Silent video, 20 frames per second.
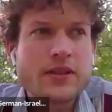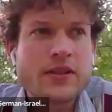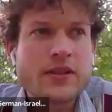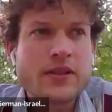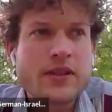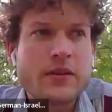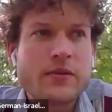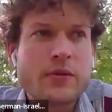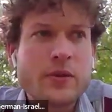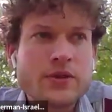
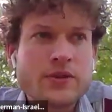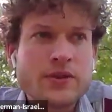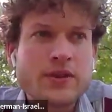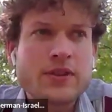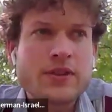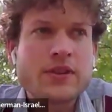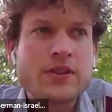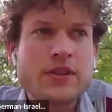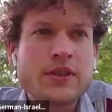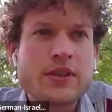
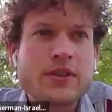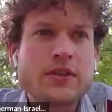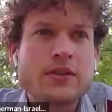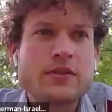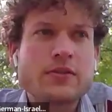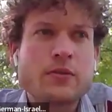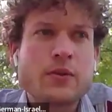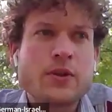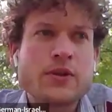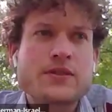nervosity
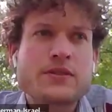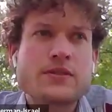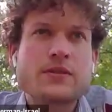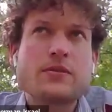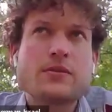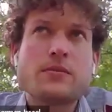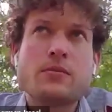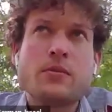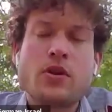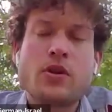was
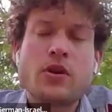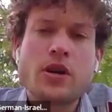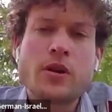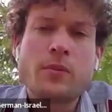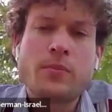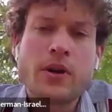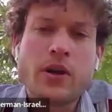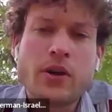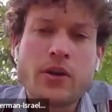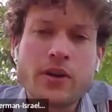more
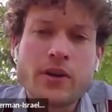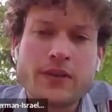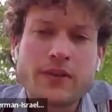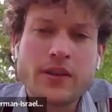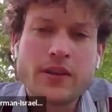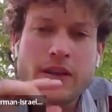about